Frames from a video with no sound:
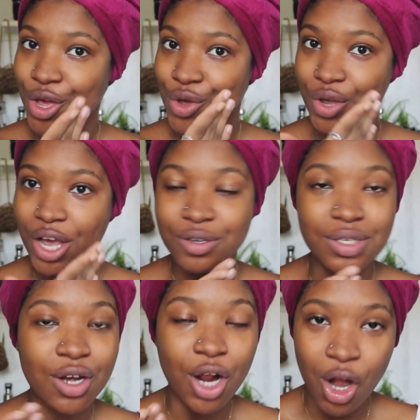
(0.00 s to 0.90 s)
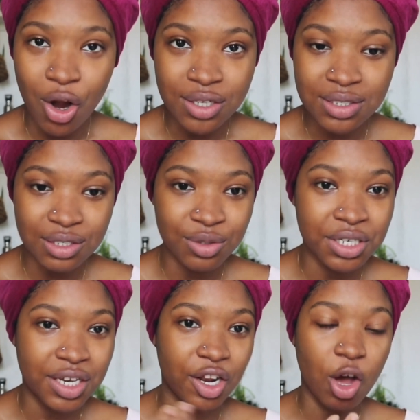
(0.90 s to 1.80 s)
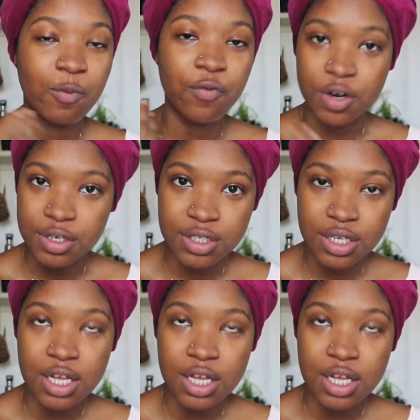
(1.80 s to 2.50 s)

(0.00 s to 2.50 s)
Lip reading: You can use a cloth to take it out first.